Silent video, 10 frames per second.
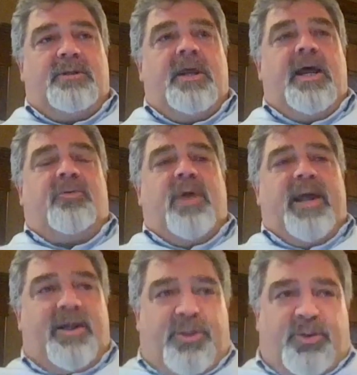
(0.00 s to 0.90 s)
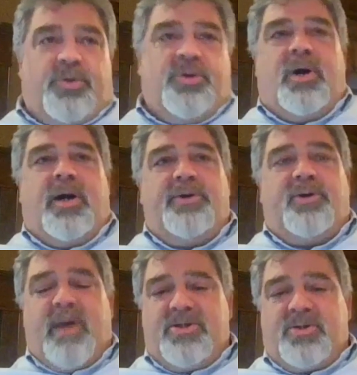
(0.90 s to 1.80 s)
and ran it through under
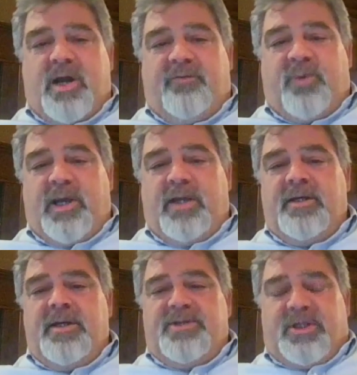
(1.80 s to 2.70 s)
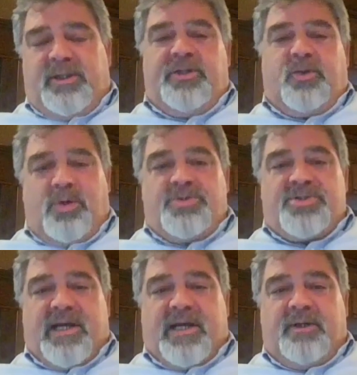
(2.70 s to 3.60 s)
my driveway to clean the roots
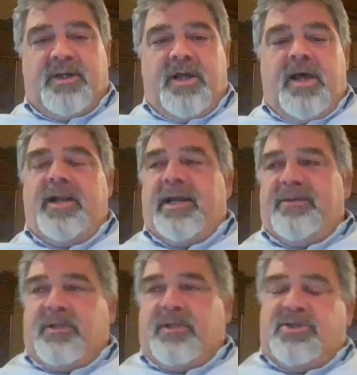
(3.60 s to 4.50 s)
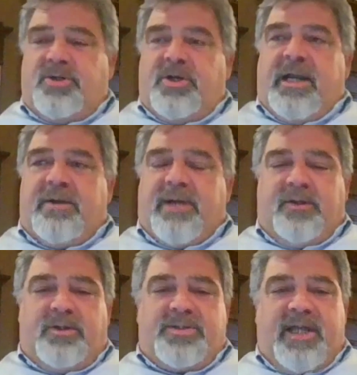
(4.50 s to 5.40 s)
out. And they took it out and I
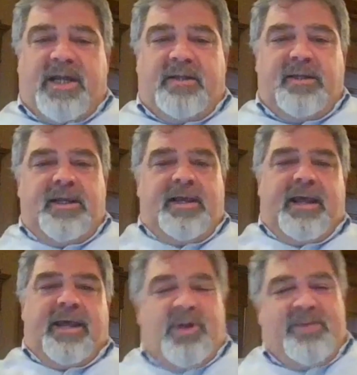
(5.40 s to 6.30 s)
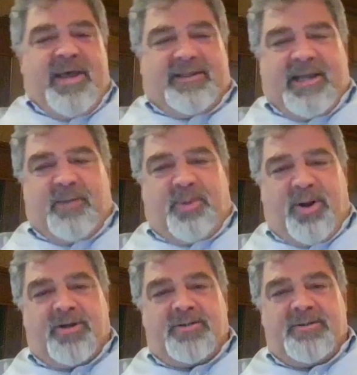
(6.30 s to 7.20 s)
looked at it. Hey, we make that
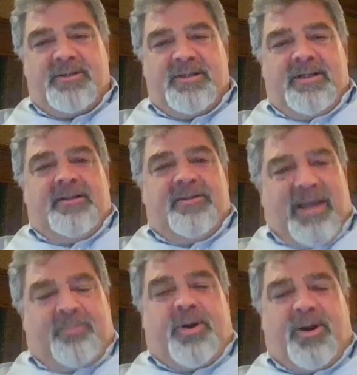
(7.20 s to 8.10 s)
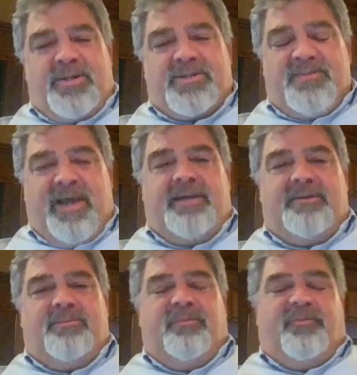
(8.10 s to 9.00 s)
part. That part is
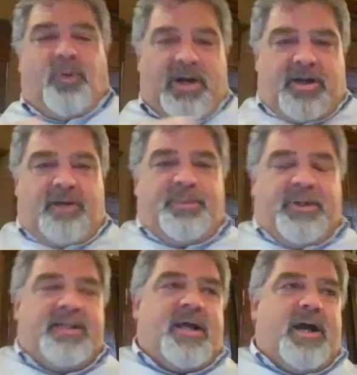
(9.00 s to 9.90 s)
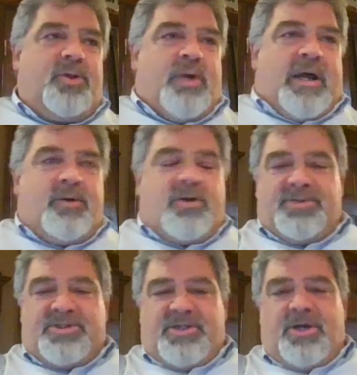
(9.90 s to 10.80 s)
made for a company in Colorado
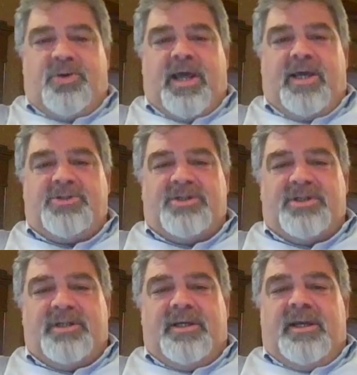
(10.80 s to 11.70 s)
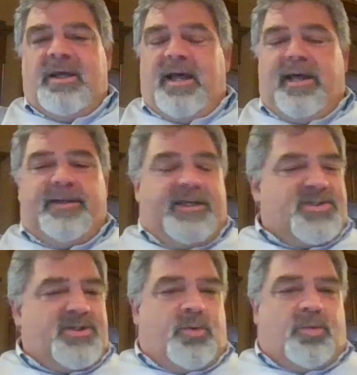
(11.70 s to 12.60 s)
called Stone Age. And
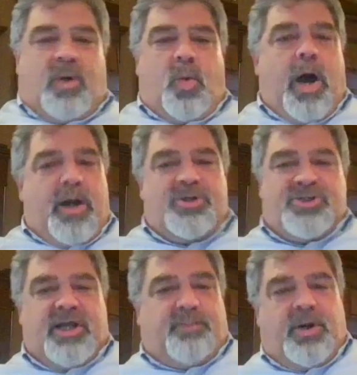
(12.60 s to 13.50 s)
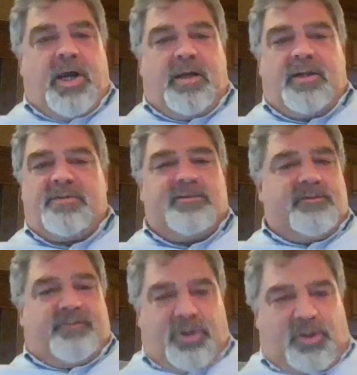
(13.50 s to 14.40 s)
it's a water jet product
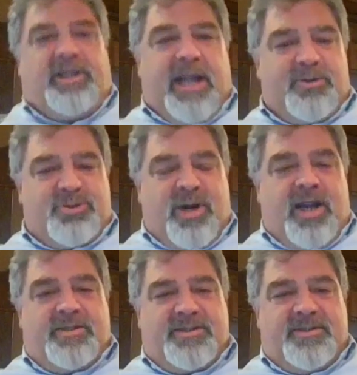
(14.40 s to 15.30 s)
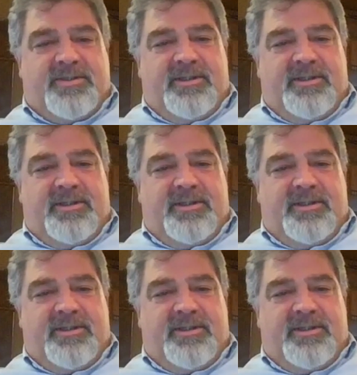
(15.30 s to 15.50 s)
for cleaning out drains.